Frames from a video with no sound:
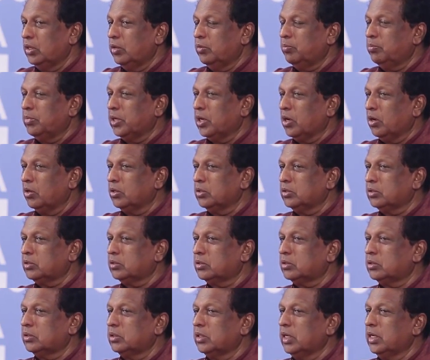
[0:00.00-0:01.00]

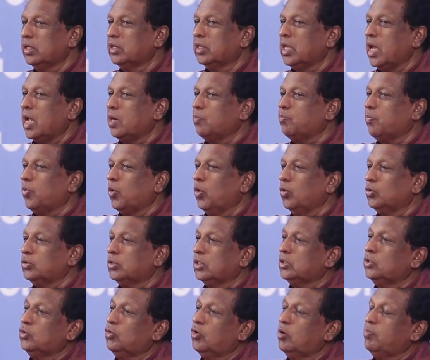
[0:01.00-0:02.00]
Because in that
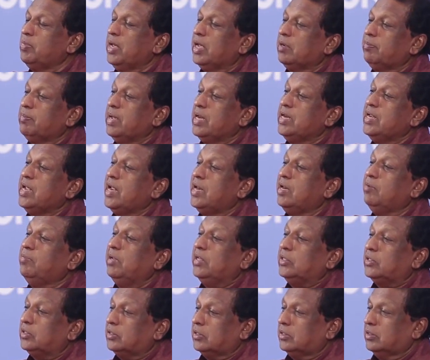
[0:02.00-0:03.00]
process, you will make many
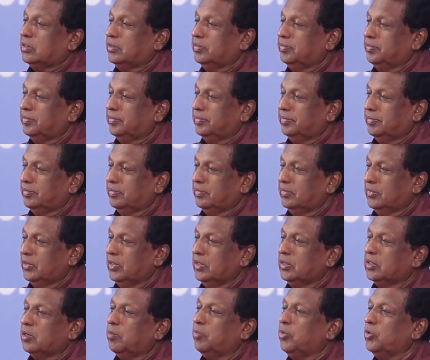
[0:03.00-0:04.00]
enemies.
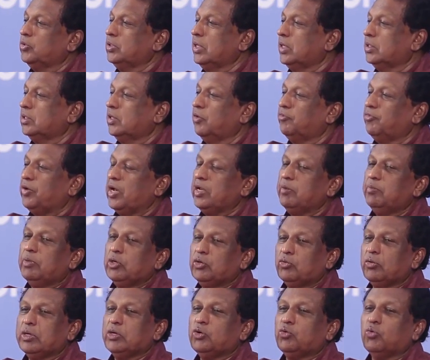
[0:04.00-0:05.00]
Suppose there is a fight
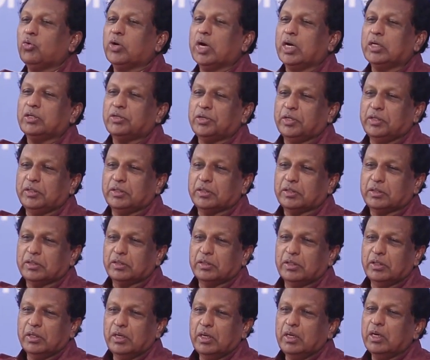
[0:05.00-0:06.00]
between two countries
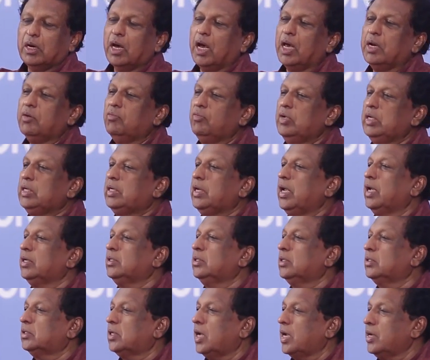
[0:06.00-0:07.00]
and we take
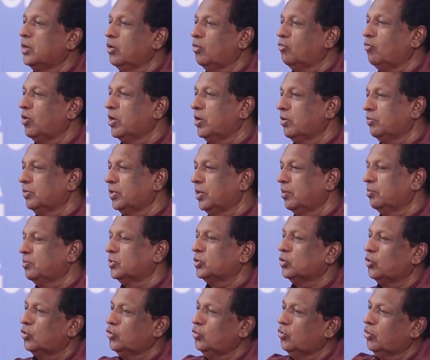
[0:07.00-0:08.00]
the side of one of them.
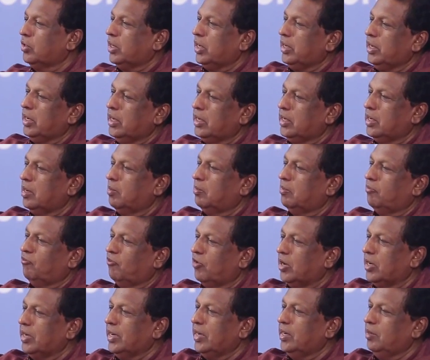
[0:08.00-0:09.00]
So you create
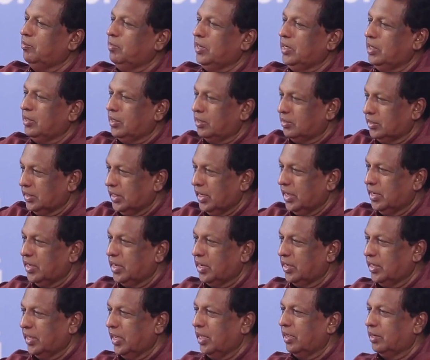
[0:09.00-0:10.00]
one enemy then
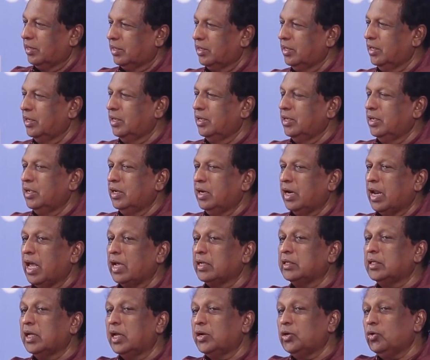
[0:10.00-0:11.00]
and there.
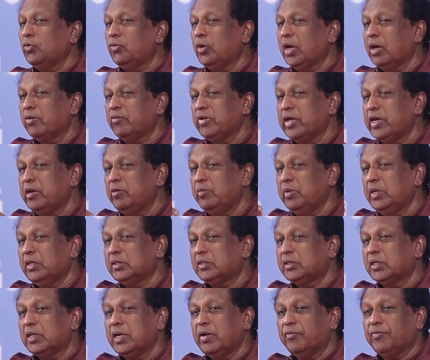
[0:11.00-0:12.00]
Like that, you will have
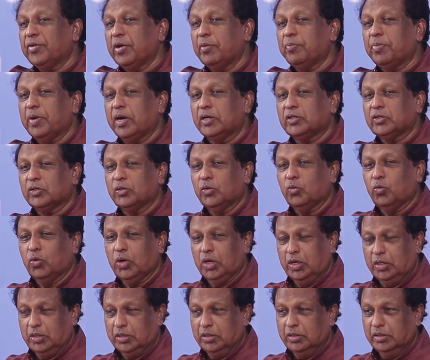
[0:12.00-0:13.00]
enemies in different parts of the
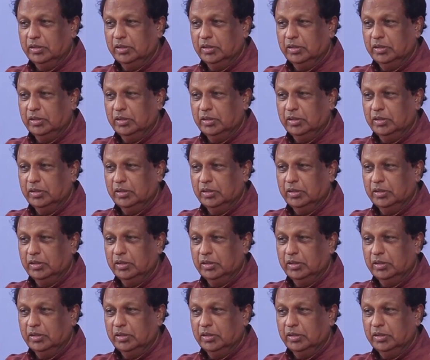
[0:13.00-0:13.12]
world.